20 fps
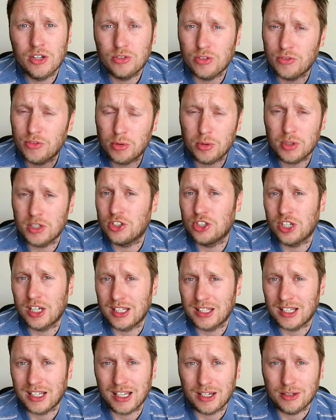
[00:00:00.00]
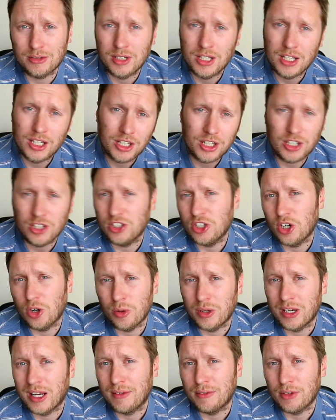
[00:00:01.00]
So if you want to check that out, you can
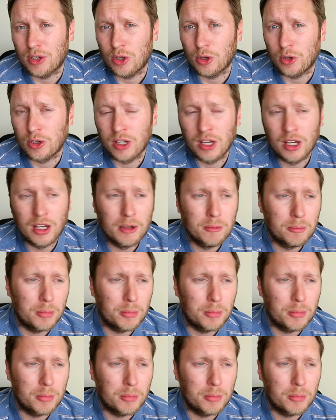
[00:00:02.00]
go and have a look.